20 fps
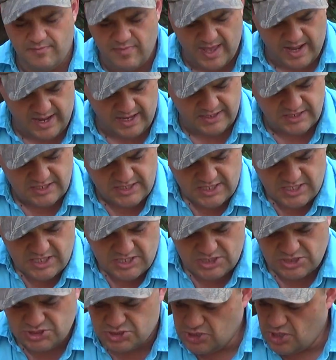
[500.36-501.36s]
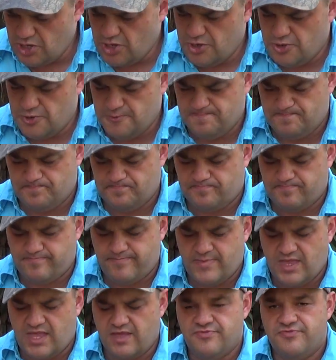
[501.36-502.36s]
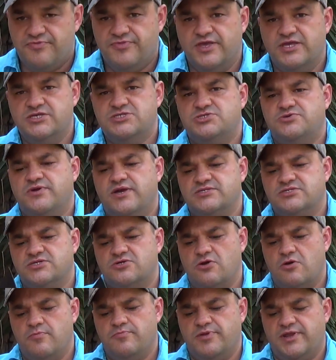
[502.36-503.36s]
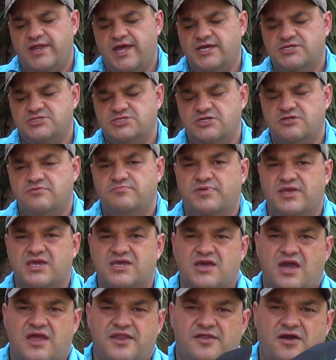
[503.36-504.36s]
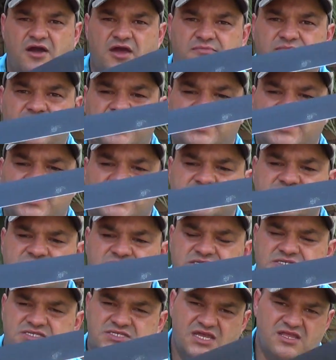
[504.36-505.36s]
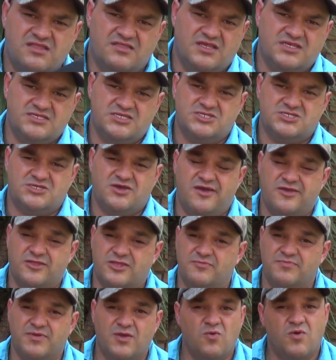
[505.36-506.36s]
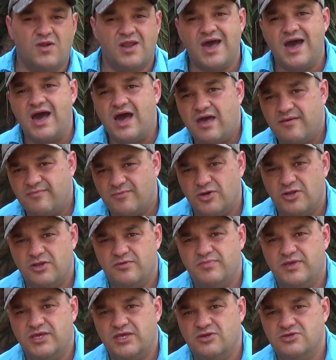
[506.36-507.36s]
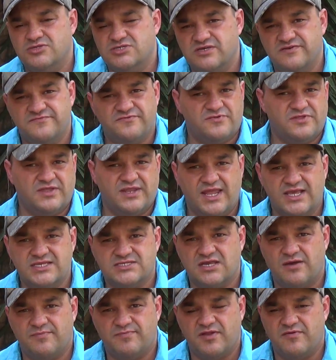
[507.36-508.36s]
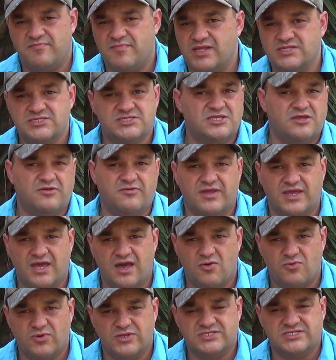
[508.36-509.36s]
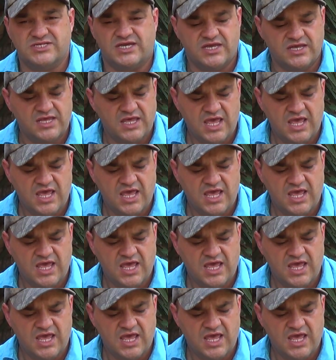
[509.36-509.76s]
better. So these two as a combination, BK9, BK16, this is going to be what I'm going to be using for the next couple of months during our winter,